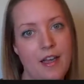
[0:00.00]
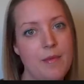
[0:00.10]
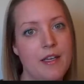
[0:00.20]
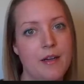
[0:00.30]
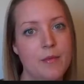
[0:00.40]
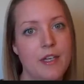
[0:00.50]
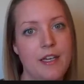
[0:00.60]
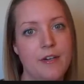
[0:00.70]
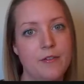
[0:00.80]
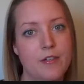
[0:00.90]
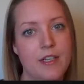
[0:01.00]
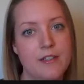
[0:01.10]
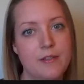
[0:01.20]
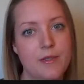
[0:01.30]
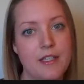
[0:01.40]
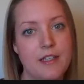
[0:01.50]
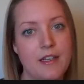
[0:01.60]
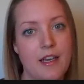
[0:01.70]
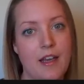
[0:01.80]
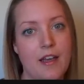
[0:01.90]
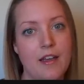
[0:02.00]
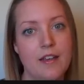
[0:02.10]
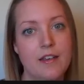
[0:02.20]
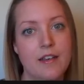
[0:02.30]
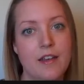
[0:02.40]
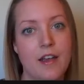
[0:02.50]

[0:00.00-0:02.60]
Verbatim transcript: I mean I'm working out four days a week and